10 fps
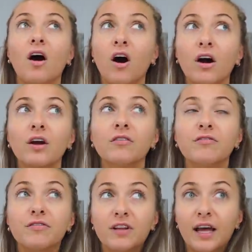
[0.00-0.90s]
Our
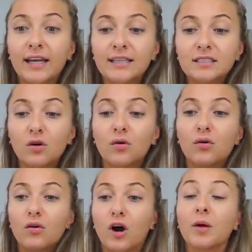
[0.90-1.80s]
flight,
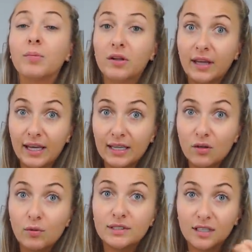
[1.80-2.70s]
our plane
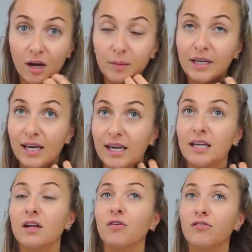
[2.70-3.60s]
was coming
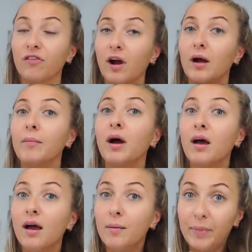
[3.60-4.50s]
in from
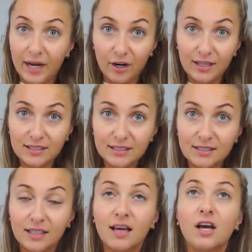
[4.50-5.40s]

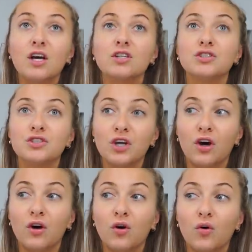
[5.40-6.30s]
Paris.
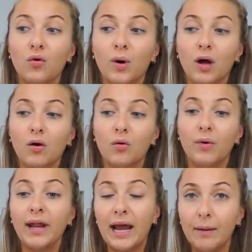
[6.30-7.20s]
So
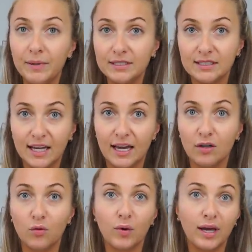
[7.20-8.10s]
what happens
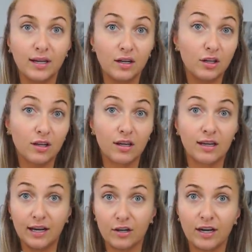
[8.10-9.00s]
then when
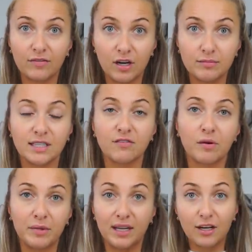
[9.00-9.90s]
an aircraft comes in
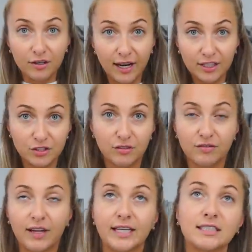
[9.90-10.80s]
from an international
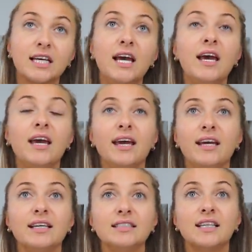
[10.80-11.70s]
flight
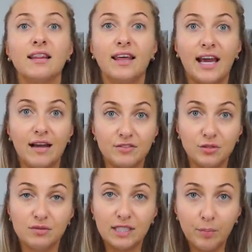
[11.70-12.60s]
is they have
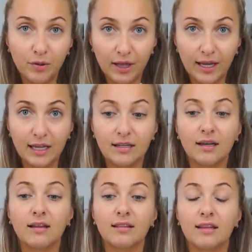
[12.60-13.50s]
to
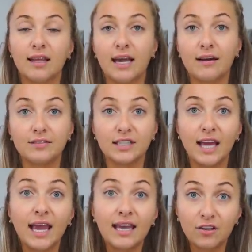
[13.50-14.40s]
deplane, then they have to
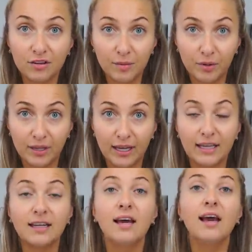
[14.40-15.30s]
cater the plane,